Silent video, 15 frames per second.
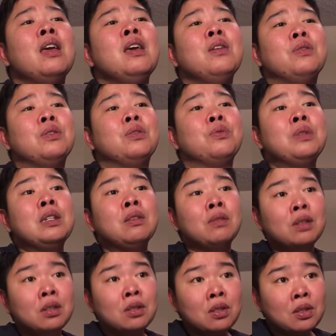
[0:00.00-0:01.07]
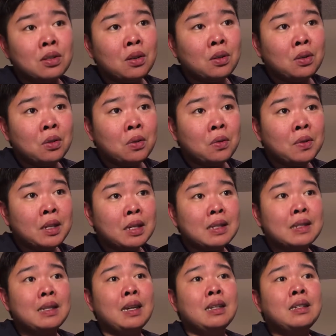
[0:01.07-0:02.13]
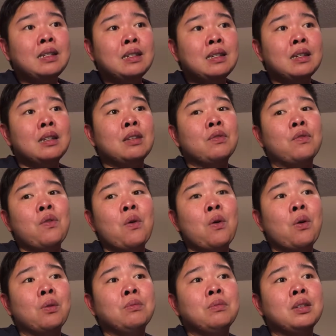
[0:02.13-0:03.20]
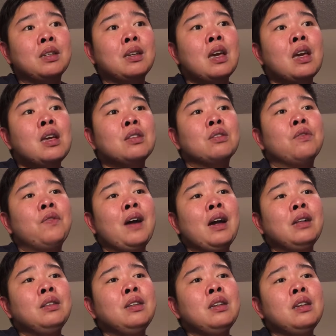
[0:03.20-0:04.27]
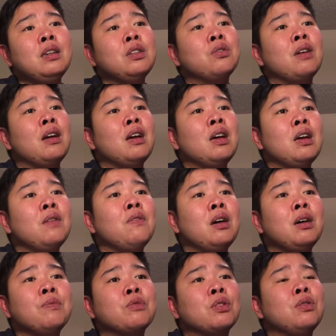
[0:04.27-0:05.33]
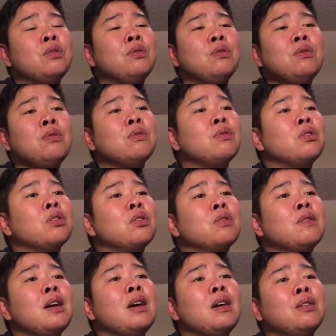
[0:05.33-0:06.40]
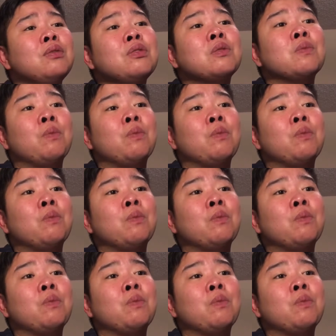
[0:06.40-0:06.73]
We were so excited for me to finally drive up to your house,